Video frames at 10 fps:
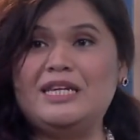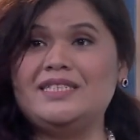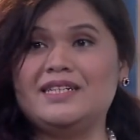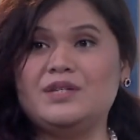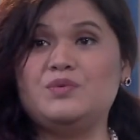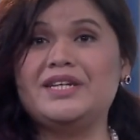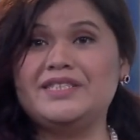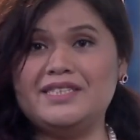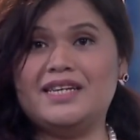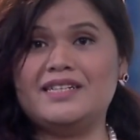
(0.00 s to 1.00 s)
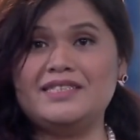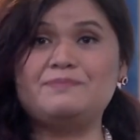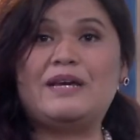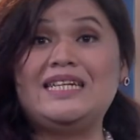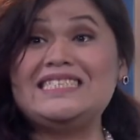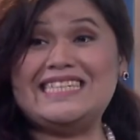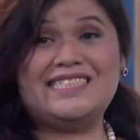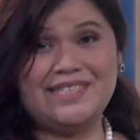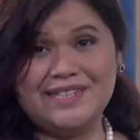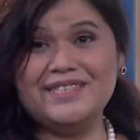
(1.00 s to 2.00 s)
Basically was spending
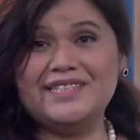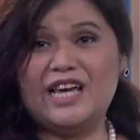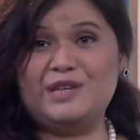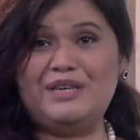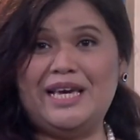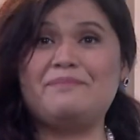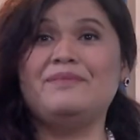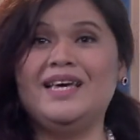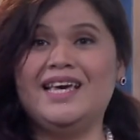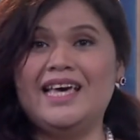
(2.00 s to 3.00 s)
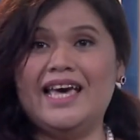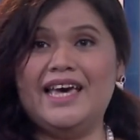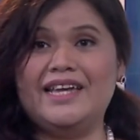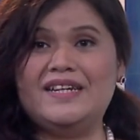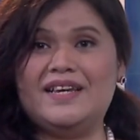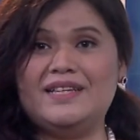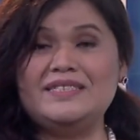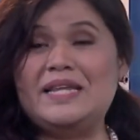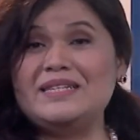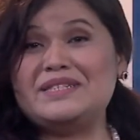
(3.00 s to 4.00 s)
6 years in IBM and
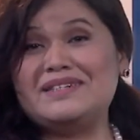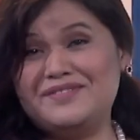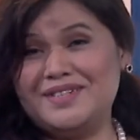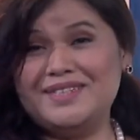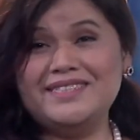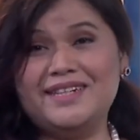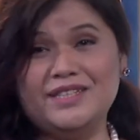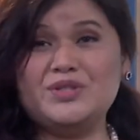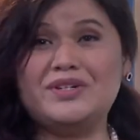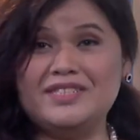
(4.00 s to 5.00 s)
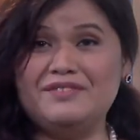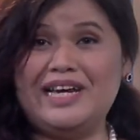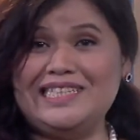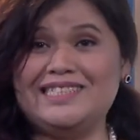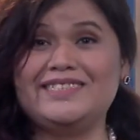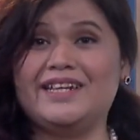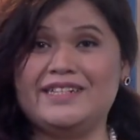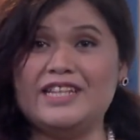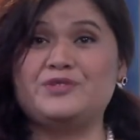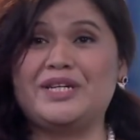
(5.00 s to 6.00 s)
selling servers, selling storage devices,
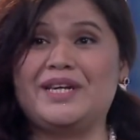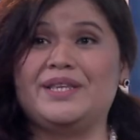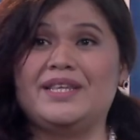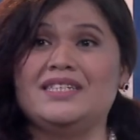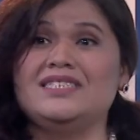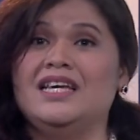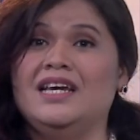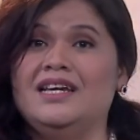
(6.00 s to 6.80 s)
selling networking things.